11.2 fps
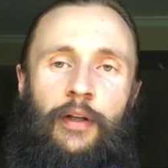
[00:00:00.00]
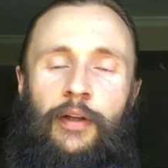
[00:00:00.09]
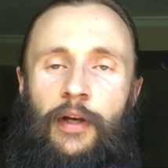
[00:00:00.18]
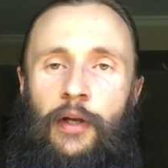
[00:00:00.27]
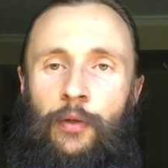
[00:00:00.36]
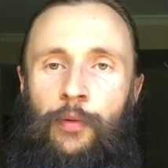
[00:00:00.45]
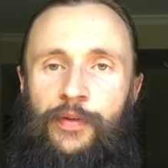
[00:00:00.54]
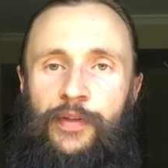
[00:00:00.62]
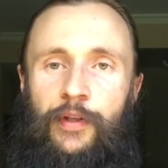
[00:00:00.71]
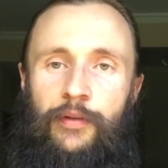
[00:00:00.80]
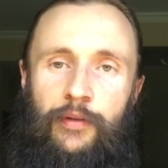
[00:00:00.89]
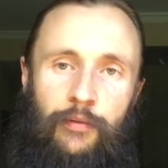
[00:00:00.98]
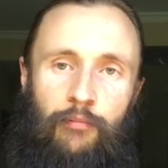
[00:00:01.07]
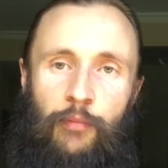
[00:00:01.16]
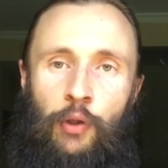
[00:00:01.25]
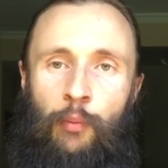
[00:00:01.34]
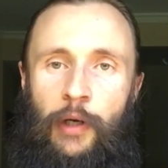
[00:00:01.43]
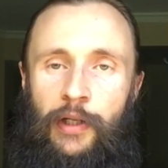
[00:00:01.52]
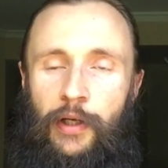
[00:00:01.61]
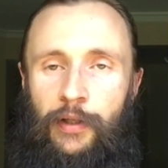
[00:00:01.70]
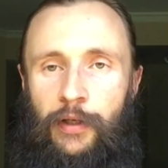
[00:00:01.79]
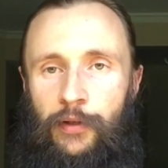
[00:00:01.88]
then I noticed that you might
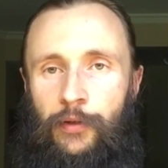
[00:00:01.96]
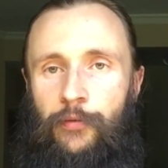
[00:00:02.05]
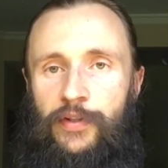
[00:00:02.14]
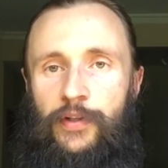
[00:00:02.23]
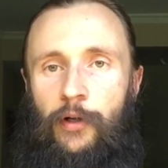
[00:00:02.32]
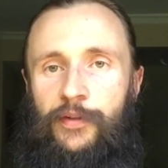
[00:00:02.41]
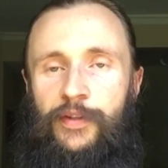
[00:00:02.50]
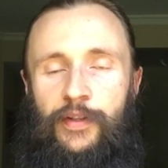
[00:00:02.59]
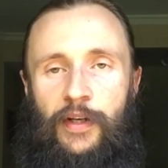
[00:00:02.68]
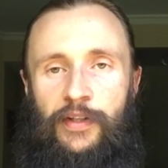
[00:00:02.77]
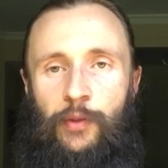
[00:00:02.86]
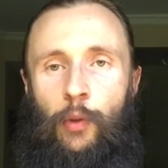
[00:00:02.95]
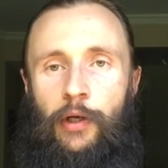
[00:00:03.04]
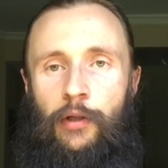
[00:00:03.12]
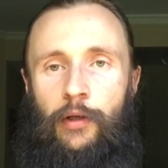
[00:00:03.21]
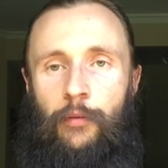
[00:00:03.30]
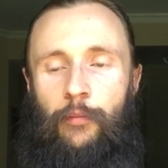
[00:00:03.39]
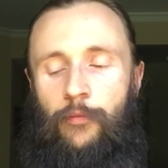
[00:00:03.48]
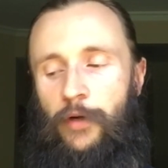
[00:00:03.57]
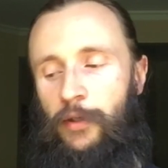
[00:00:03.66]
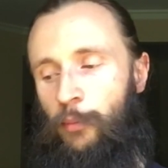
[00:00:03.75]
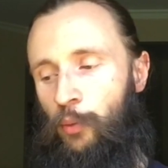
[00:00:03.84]
not get the results as quickly, right?